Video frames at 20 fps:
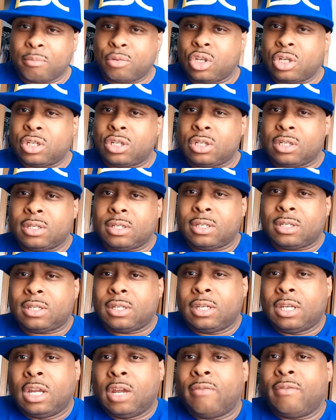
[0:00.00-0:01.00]
I'm just
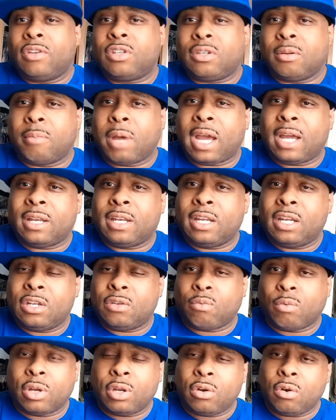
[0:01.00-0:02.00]
giving some
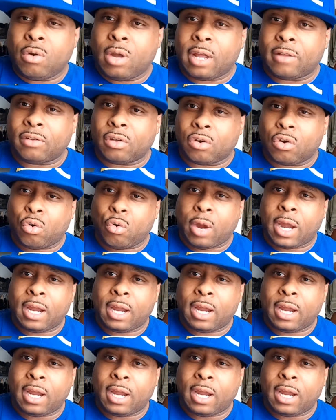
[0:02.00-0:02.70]
ideas where you don't have to